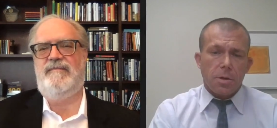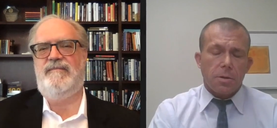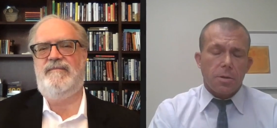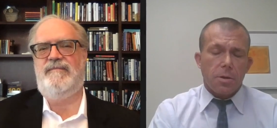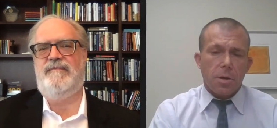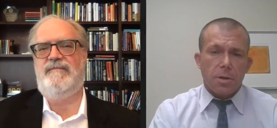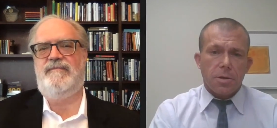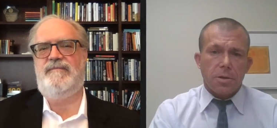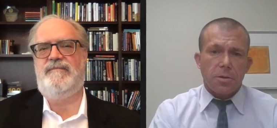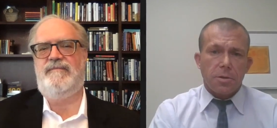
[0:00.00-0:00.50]

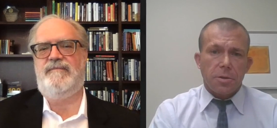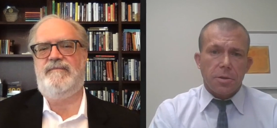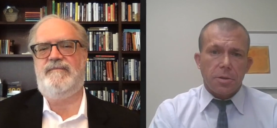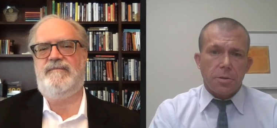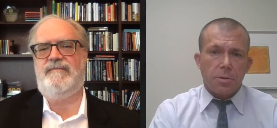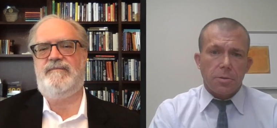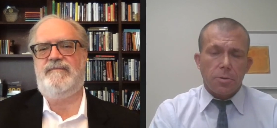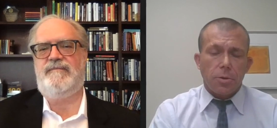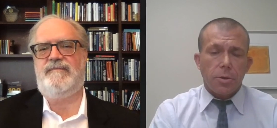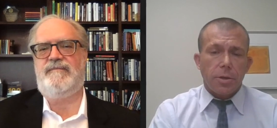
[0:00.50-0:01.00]
Speaker 1: constantly
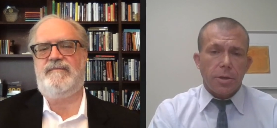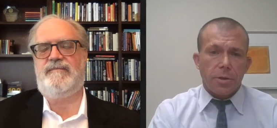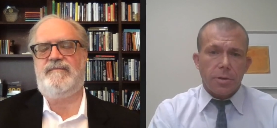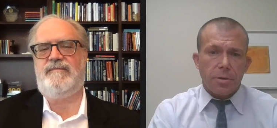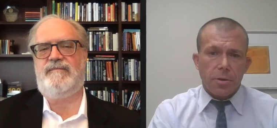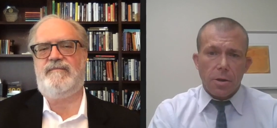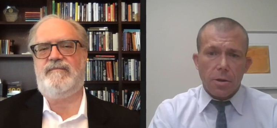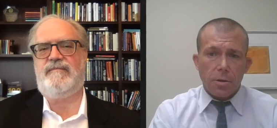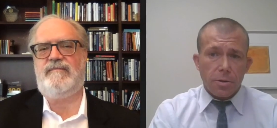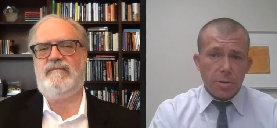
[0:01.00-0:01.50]
looking at
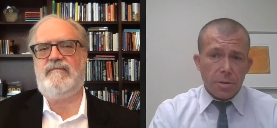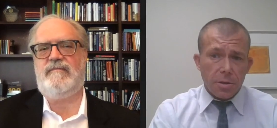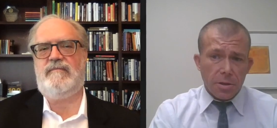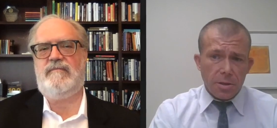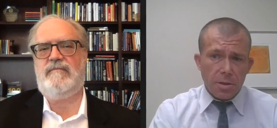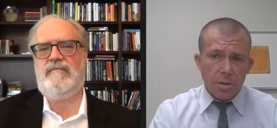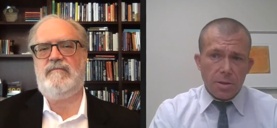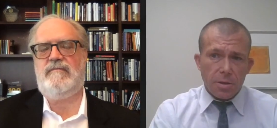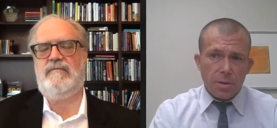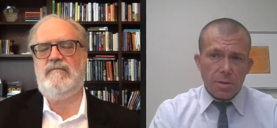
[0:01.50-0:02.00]
all these
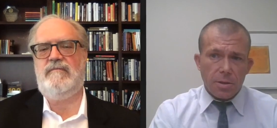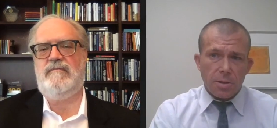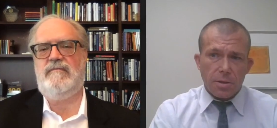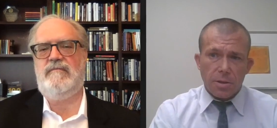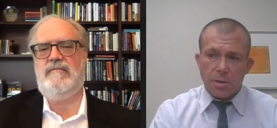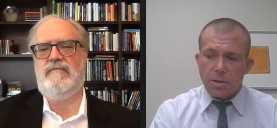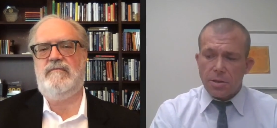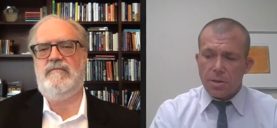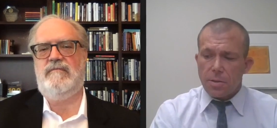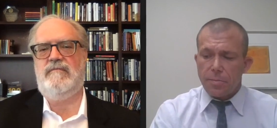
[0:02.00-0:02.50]
things. Is
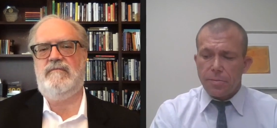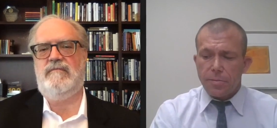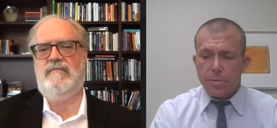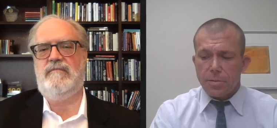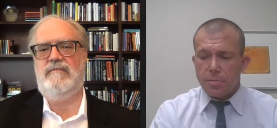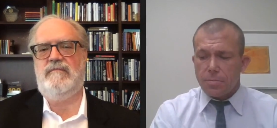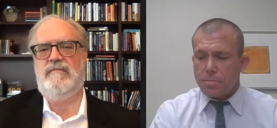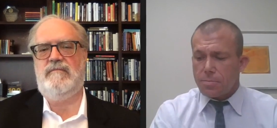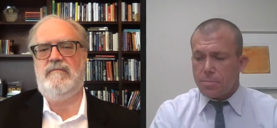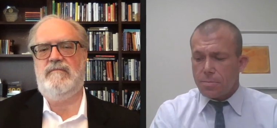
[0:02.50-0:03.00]
this
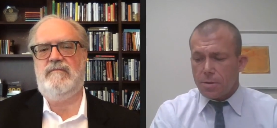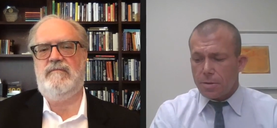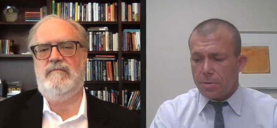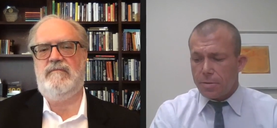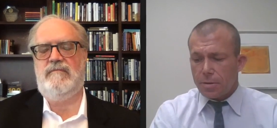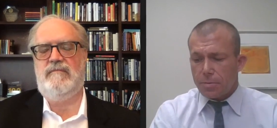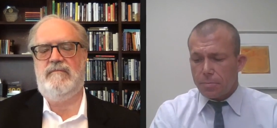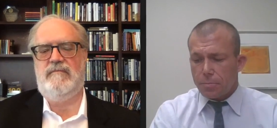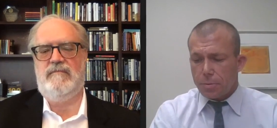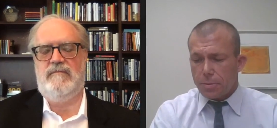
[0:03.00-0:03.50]
something I
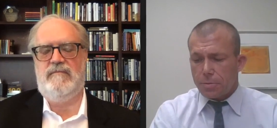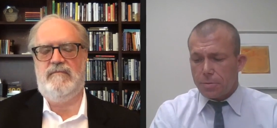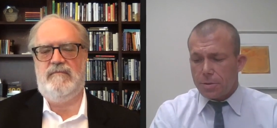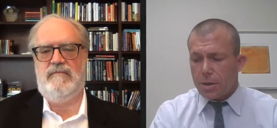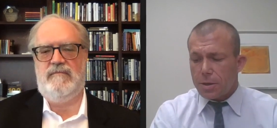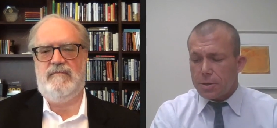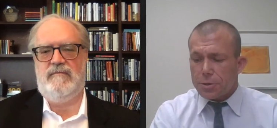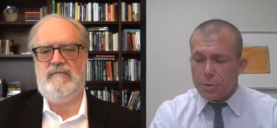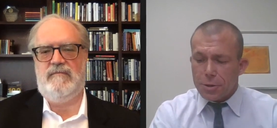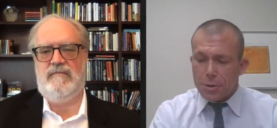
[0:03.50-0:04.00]
think we
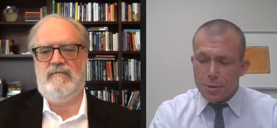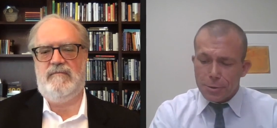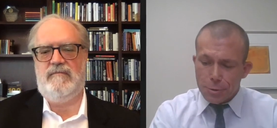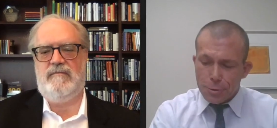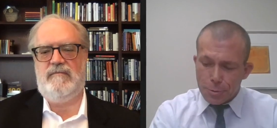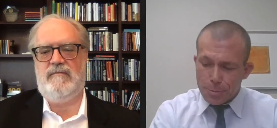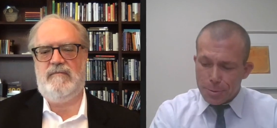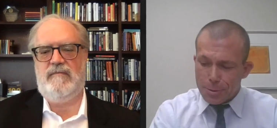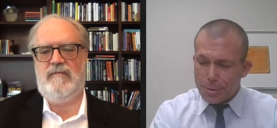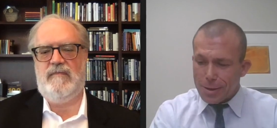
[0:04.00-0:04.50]
touched on a
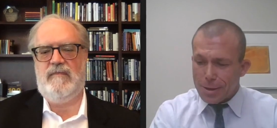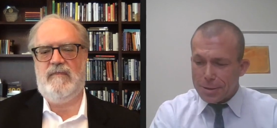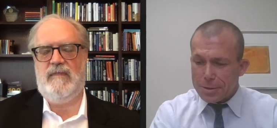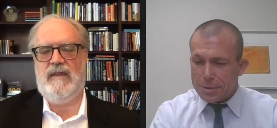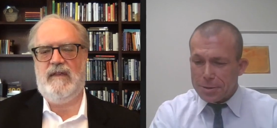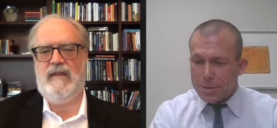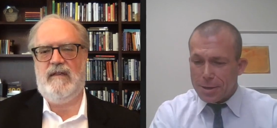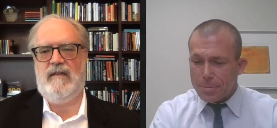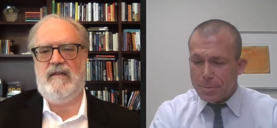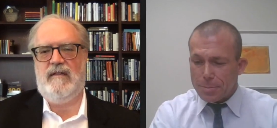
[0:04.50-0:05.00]
little bit last
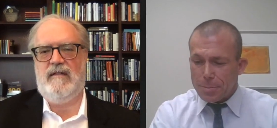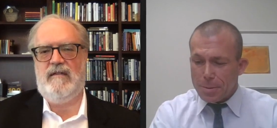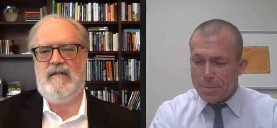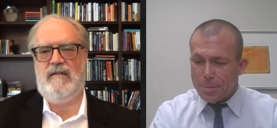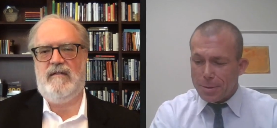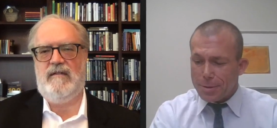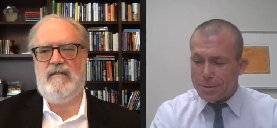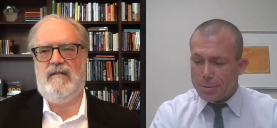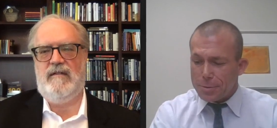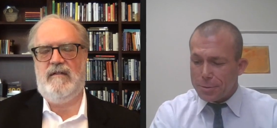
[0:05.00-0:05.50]
time, and maybe
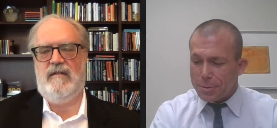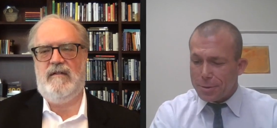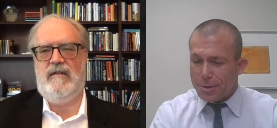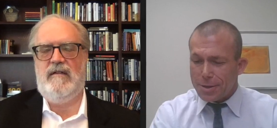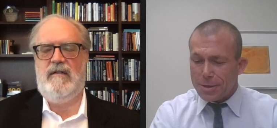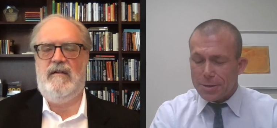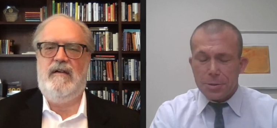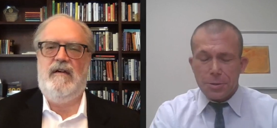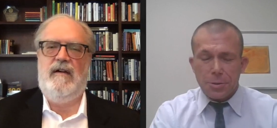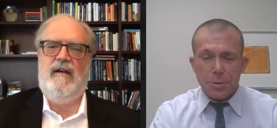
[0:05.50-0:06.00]
I know the
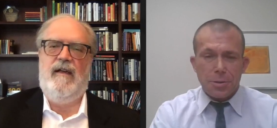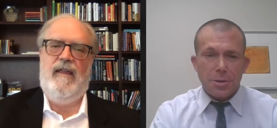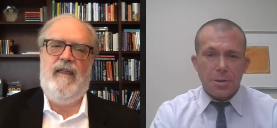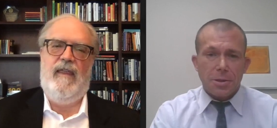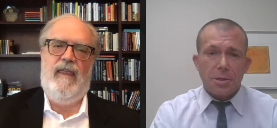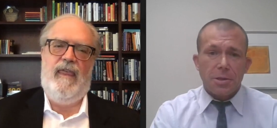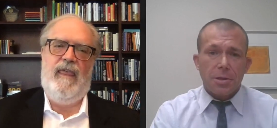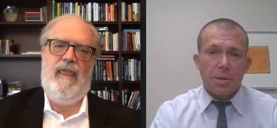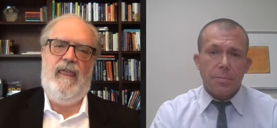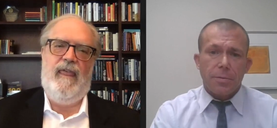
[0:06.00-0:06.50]
answer. Is
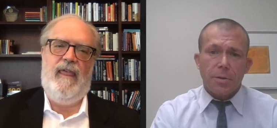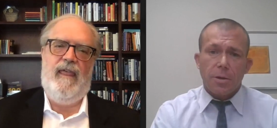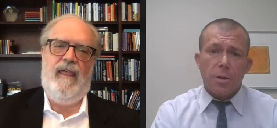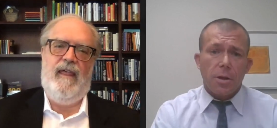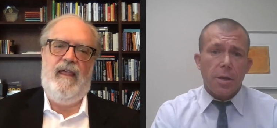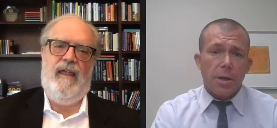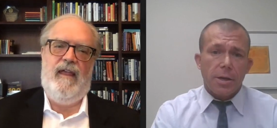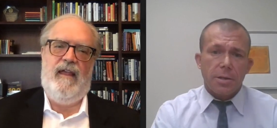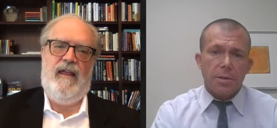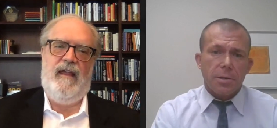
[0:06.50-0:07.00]
this something
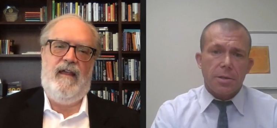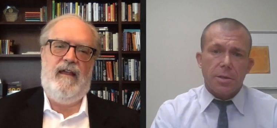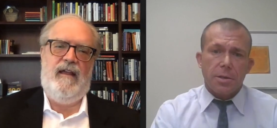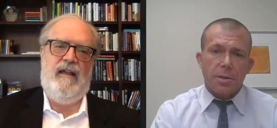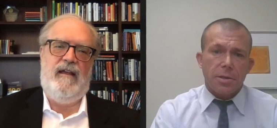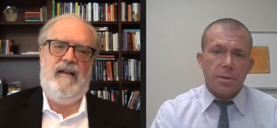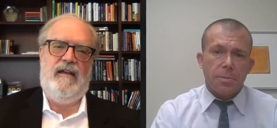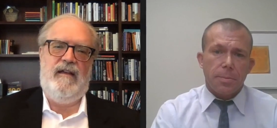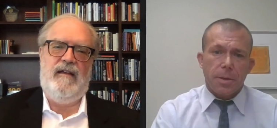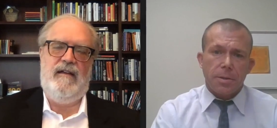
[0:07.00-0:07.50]
clients can
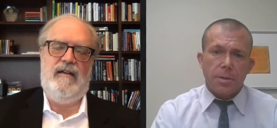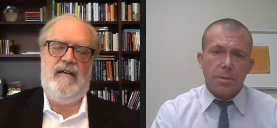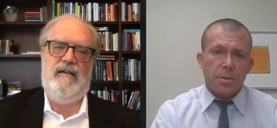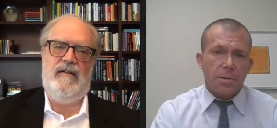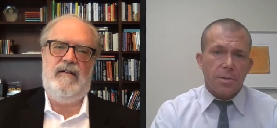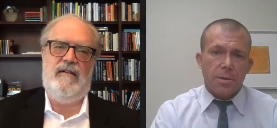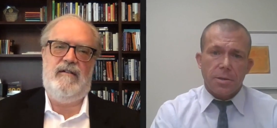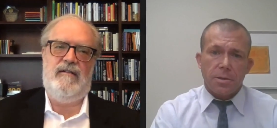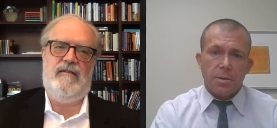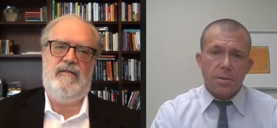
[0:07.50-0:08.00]
expect to
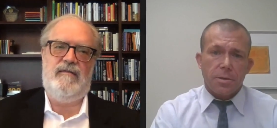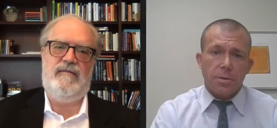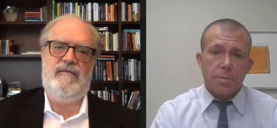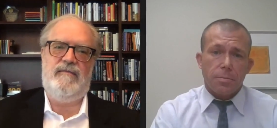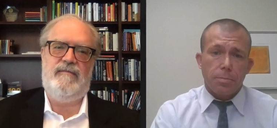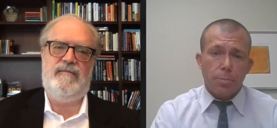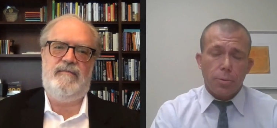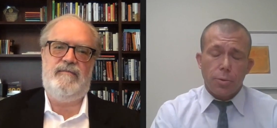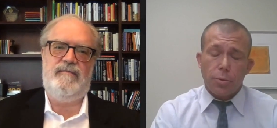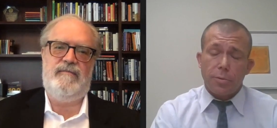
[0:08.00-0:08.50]
see in their
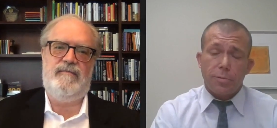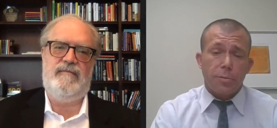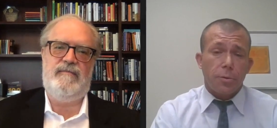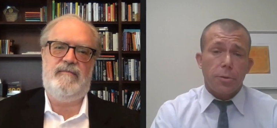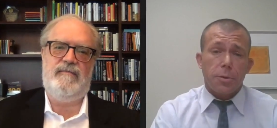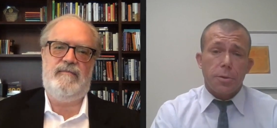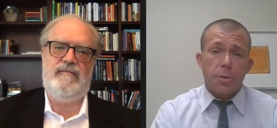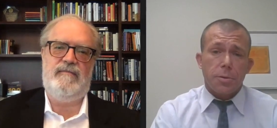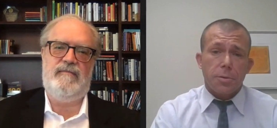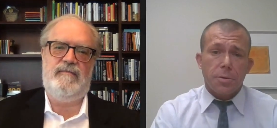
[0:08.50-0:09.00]

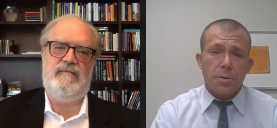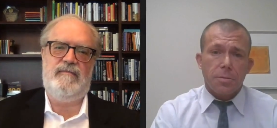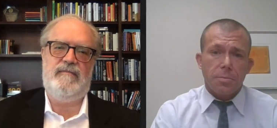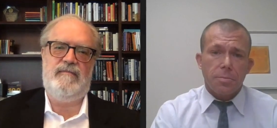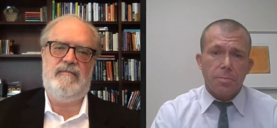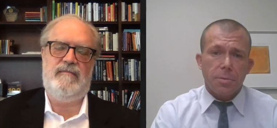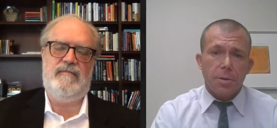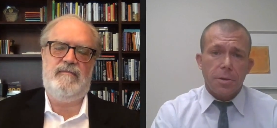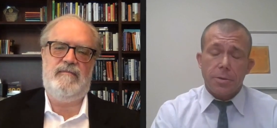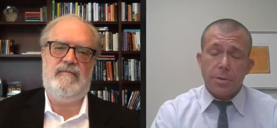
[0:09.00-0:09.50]
portfolios
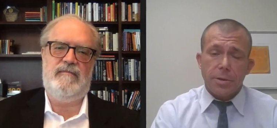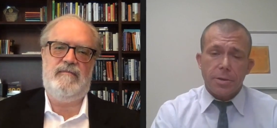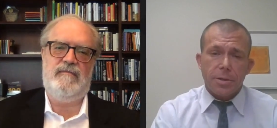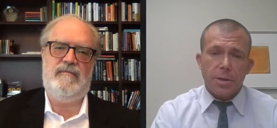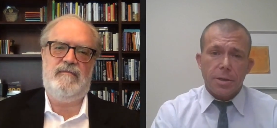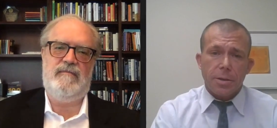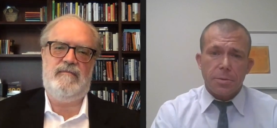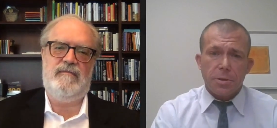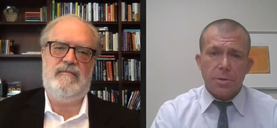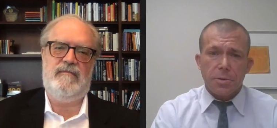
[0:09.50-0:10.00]
here
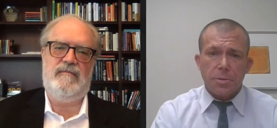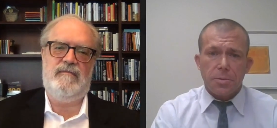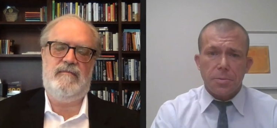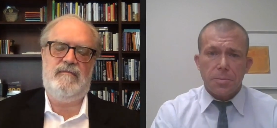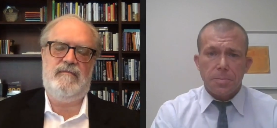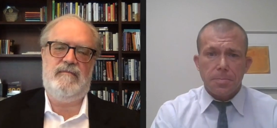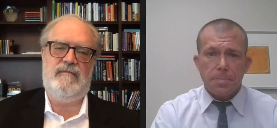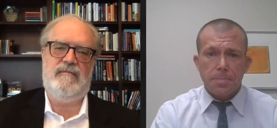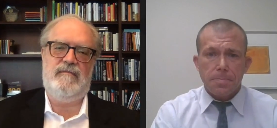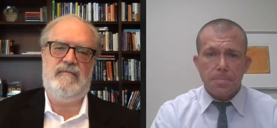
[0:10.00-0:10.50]
anytime soon?